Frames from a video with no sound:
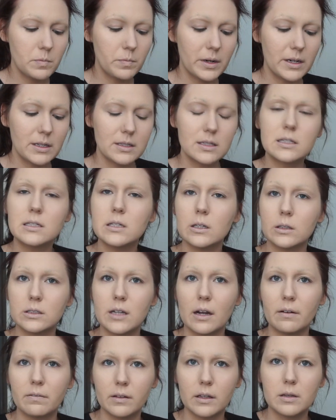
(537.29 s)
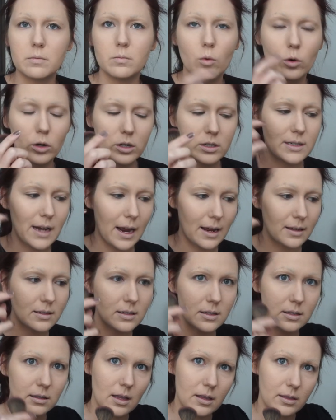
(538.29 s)
but it's still definitely more
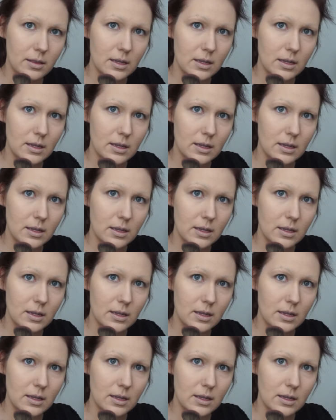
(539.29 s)
dense than